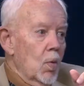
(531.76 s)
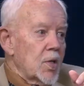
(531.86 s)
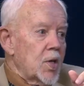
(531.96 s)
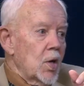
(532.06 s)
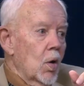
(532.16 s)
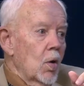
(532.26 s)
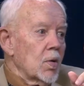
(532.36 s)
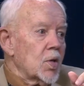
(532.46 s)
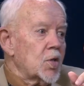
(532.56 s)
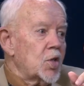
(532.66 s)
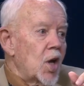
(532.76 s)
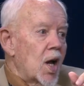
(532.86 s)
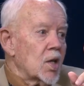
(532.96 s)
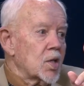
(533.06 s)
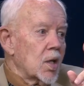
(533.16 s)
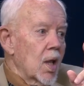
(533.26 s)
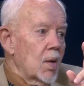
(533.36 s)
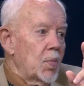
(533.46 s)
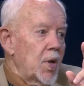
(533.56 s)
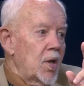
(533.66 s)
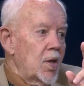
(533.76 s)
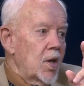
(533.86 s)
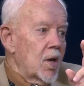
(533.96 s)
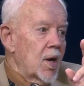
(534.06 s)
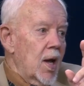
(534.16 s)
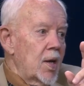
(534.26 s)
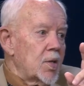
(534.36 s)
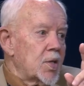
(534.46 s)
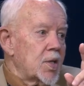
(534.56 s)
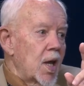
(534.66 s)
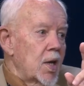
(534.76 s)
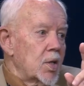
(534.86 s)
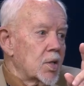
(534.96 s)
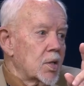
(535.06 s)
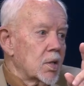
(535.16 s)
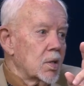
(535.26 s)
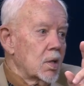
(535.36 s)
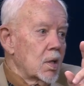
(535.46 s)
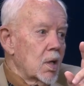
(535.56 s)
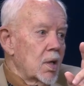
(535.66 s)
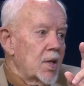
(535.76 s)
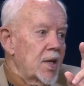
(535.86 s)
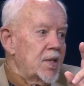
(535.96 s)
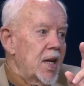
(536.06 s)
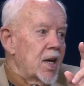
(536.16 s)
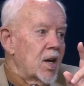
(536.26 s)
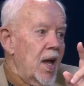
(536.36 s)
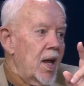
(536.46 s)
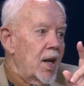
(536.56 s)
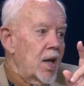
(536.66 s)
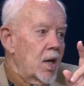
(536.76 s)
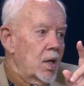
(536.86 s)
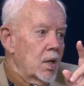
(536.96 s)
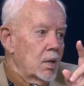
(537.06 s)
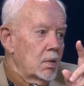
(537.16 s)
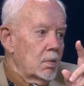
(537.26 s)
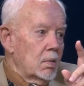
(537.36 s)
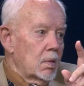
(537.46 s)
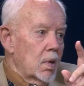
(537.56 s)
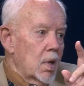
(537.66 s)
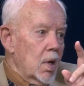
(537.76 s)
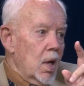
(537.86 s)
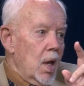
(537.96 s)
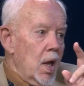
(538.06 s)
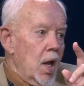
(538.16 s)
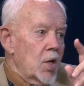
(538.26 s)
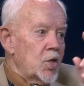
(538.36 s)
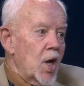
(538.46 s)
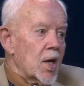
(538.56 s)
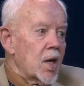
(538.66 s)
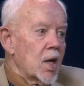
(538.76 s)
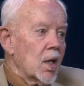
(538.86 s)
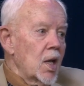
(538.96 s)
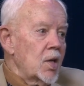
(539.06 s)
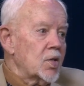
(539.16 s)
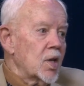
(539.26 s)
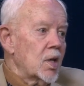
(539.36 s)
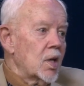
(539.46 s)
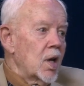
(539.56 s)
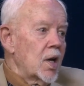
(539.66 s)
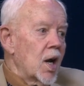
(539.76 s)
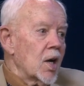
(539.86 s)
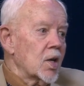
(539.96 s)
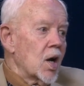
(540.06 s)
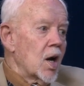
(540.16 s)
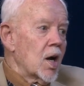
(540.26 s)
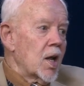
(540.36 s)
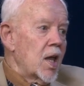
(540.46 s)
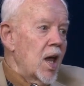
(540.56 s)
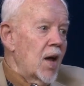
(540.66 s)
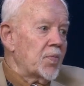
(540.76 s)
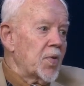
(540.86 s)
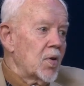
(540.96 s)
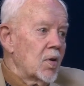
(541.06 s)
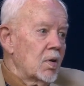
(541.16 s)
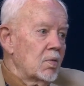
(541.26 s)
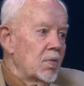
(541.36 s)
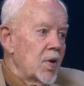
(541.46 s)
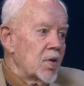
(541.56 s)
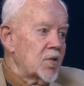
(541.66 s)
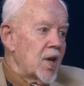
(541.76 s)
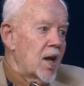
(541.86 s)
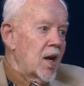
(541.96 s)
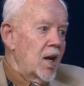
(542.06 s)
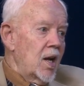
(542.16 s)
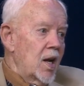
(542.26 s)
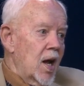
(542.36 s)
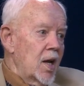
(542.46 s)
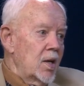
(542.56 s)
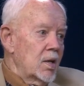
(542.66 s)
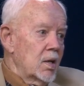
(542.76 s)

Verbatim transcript: was the oldest jazz club in the United States, the Deerhead Inn. Uh huh. And Jackie Gleason and Art Carney, after their Saturday night